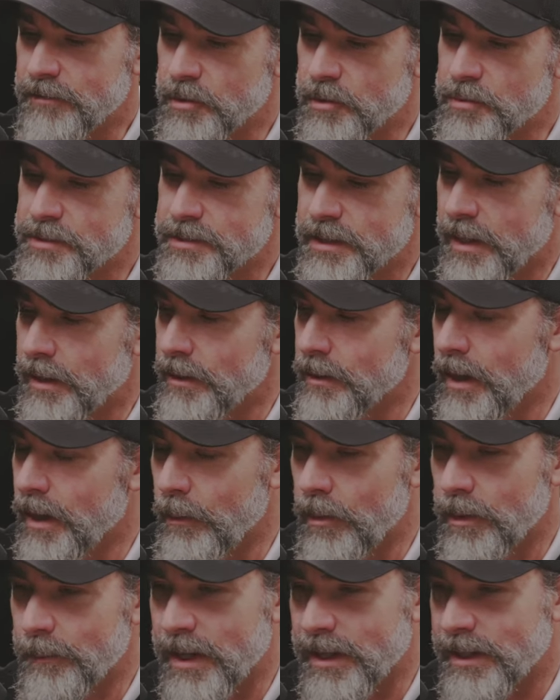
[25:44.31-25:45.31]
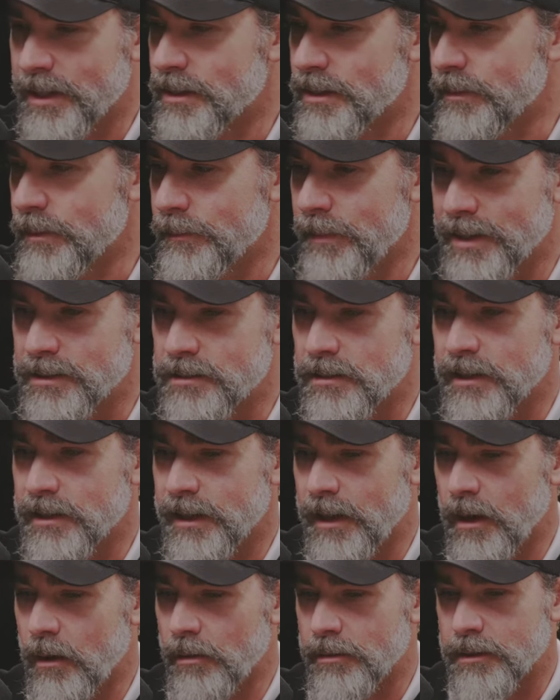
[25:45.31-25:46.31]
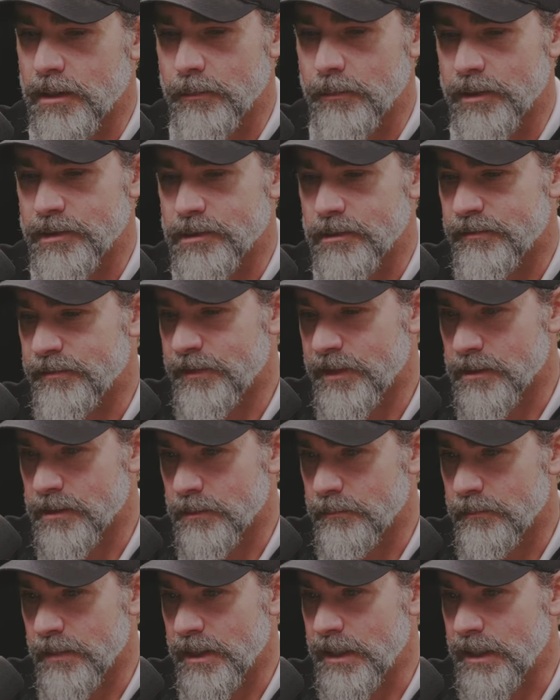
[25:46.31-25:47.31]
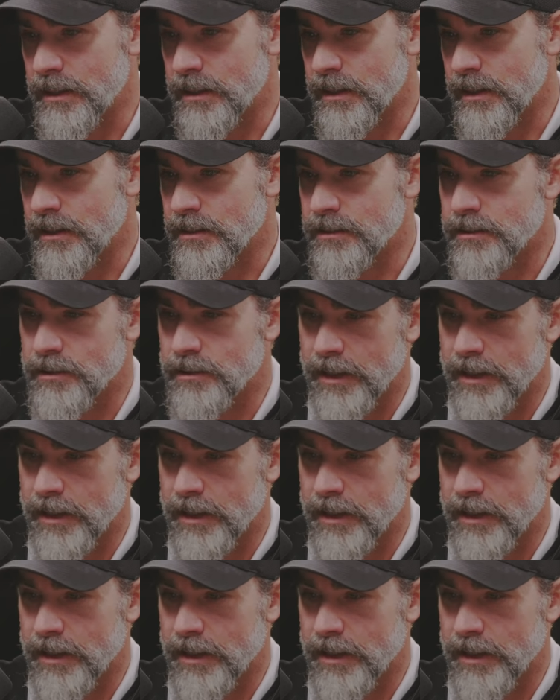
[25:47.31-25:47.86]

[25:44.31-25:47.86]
If you say, I want my kid to be mentally healthy, but you're feeding them Mickey D's,